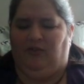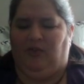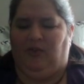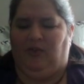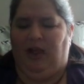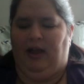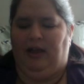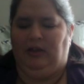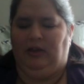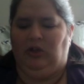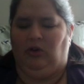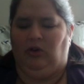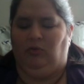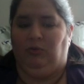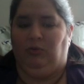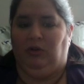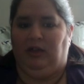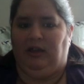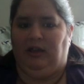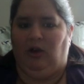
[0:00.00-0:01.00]
I don't
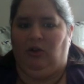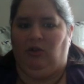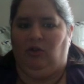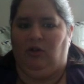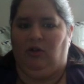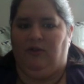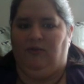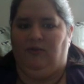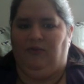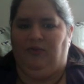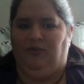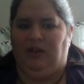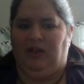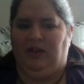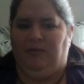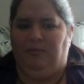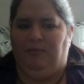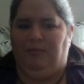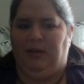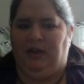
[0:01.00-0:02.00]
really go looking for
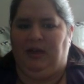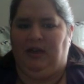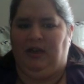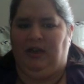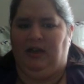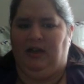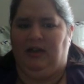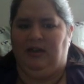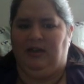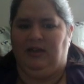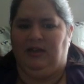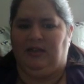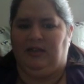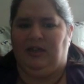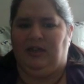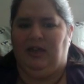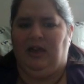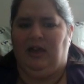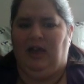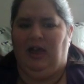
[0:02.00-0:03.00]
them because